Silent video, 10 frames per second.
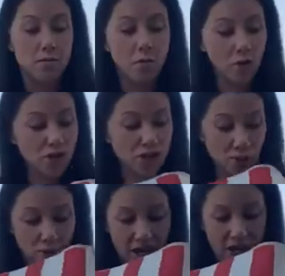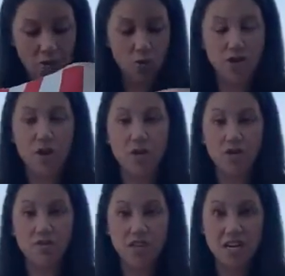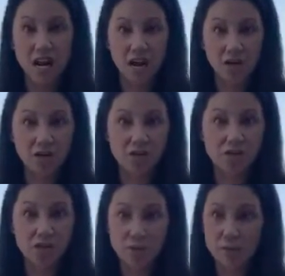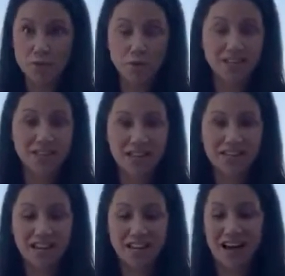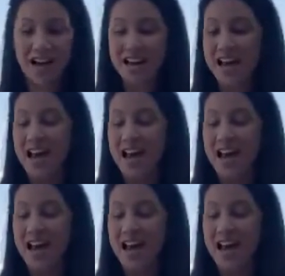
orange and white, with all of the goggles and swim toys and things like that.